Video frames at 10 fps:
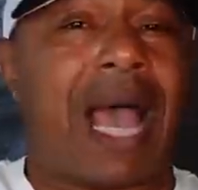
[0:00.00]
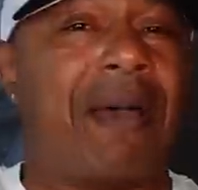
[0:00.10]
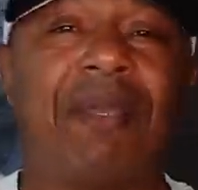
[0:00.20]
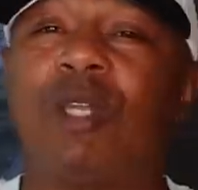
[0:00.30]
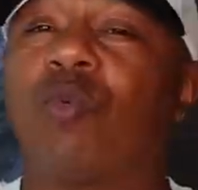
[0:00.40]

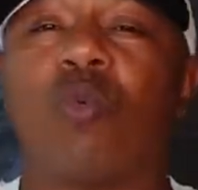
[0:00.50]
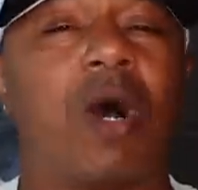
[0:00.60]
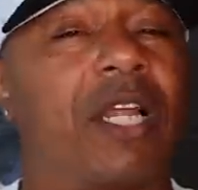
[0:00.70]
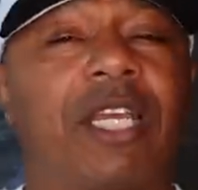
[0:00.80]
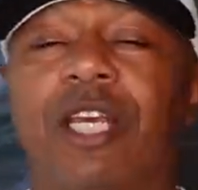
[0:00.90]
I mean,
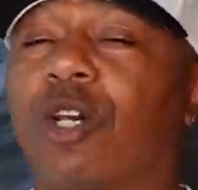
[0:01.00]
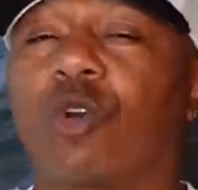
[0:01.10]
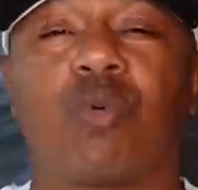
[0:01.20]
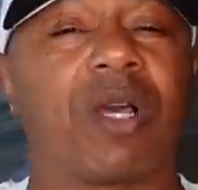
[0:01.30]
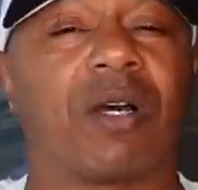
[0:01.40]
one hitter
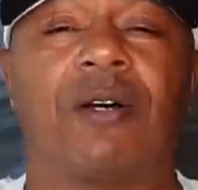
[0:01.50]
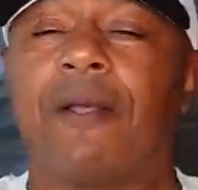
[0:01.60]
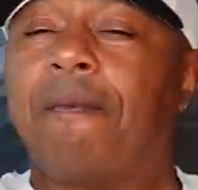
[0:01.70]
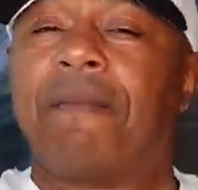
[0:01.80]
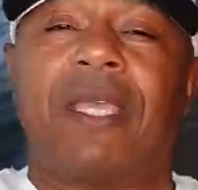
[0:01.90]

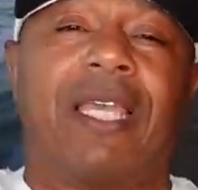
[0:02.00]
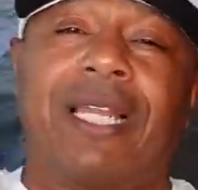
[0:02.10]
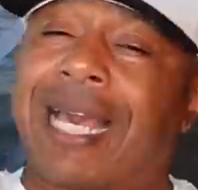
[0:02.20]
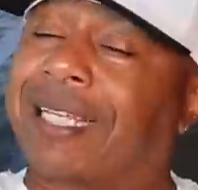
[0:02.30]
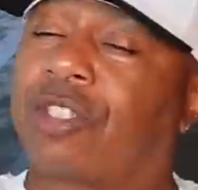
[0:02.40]
quitter.
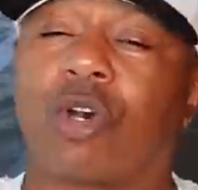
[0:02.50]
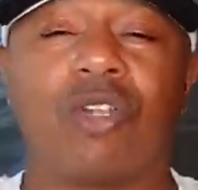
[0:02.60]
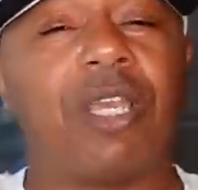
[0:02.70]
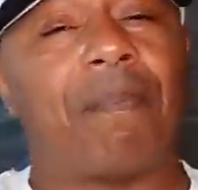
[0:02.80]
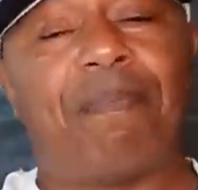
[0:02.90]
And like I
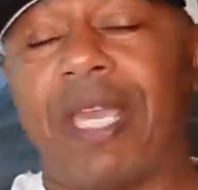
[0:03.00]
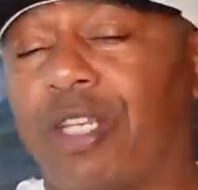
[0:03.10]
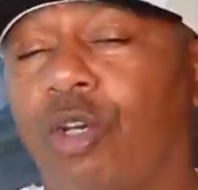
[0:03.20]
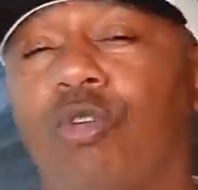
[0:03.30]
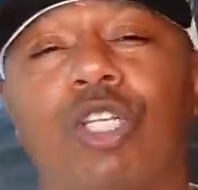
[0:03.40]
told you, a
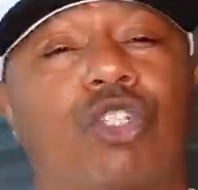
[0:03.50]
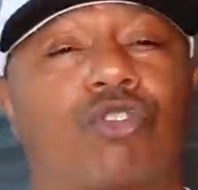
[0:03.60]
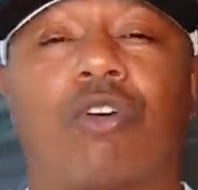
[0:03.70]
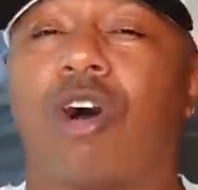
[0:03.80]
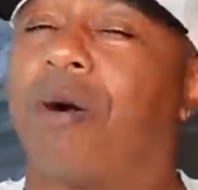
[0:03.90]
big dude, he's
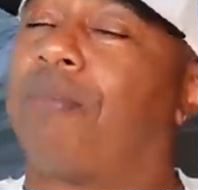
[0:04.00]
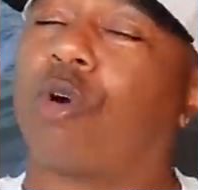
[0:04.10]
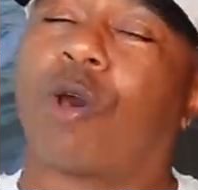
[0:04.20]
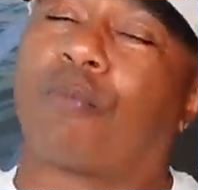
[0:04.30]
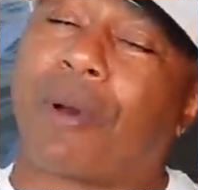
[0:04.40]
strong.
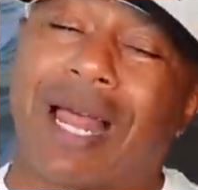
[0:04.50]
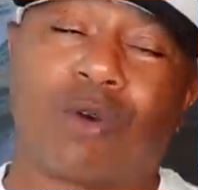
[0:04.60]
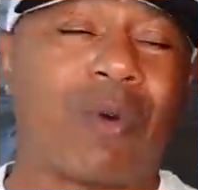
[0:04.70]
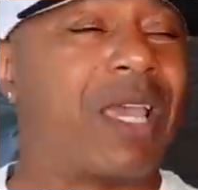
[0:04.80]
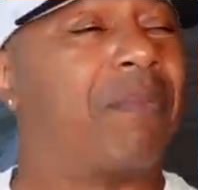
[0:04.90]
Bolo
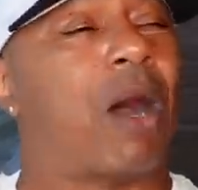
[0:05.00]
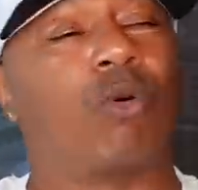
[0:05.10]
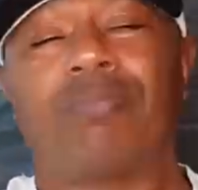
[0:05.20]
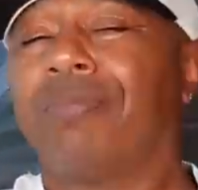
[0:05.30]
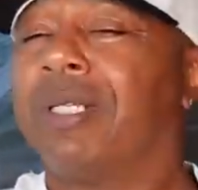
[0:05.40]
probably weigh
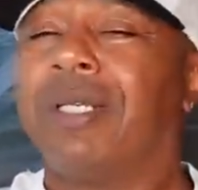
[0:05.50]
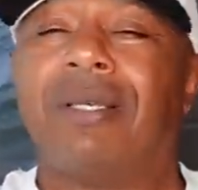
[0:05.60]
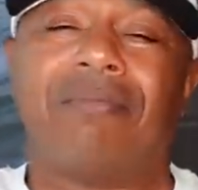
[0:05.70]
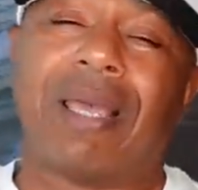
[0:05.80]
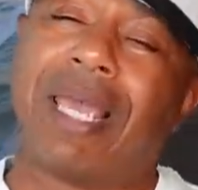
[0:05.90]
about,
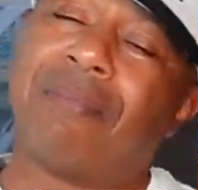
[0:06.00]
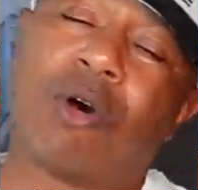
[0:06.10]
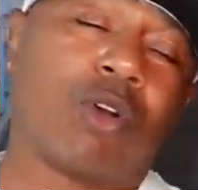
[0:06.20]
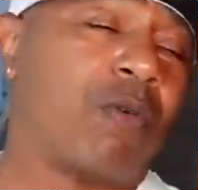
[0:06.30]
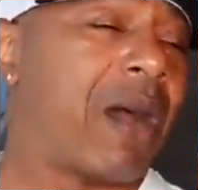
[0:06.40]
man,
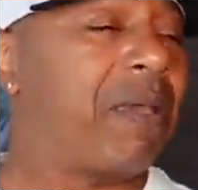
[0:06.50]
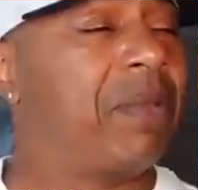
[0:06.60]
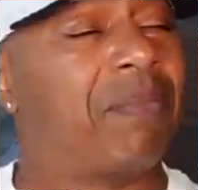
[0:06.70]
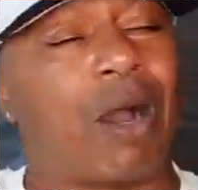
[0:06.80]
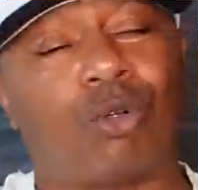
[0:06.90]
Bolo might
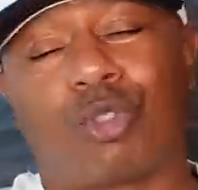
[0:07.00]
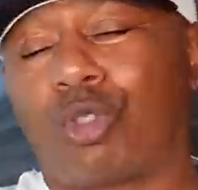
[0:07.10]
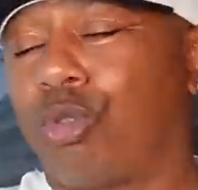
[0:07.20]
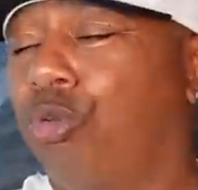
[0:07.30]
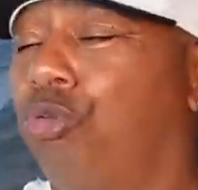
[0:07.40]
be about
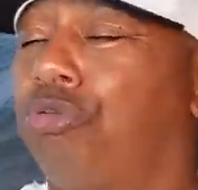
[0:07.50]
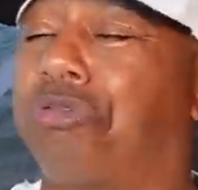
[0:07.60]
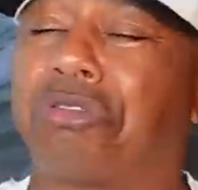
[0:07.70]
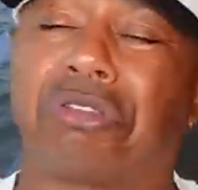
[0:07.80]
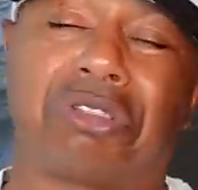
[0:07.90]
two.
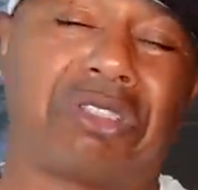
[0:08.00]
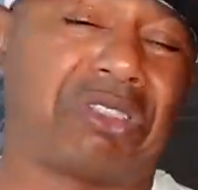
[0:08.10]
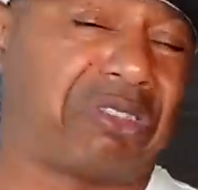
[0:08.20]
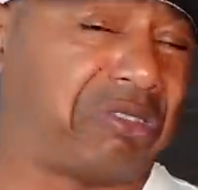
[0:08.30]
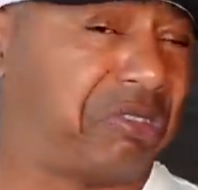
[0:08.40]

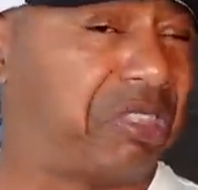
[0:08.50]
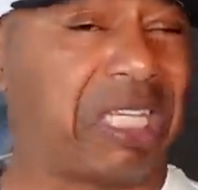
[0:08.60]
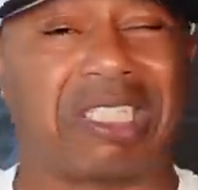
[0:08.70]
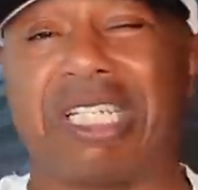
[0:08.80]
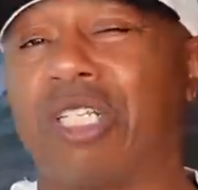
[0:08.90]

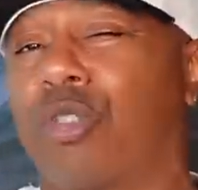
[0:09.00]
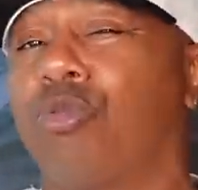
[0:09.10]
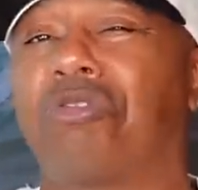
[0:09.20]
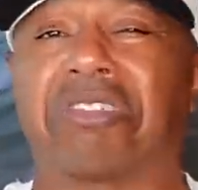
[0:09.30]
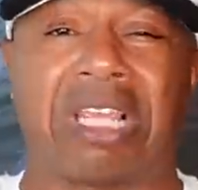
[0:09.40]

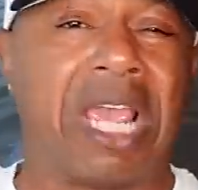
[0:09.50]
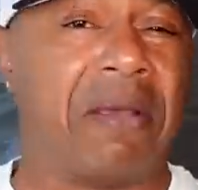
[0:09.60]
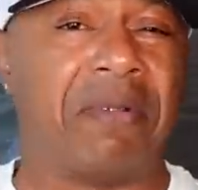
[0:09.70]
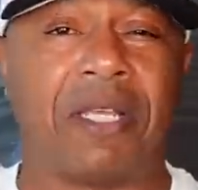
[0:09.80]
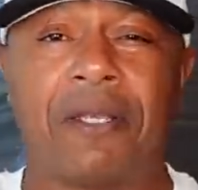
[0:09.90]
60,
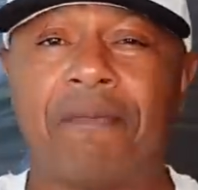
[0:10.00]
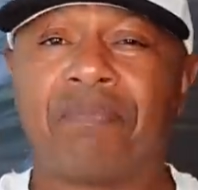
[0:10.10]
70.